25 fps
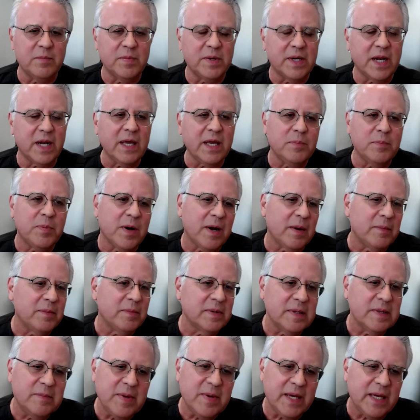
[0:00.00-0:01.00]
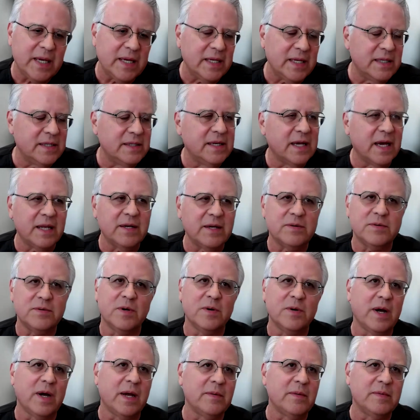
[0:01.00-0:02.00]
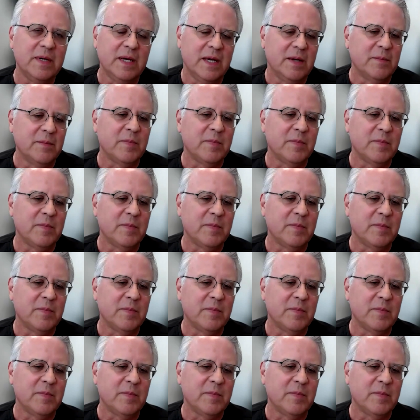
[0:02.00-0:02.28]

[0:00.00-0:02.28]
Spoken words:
But I probably made, I don't know,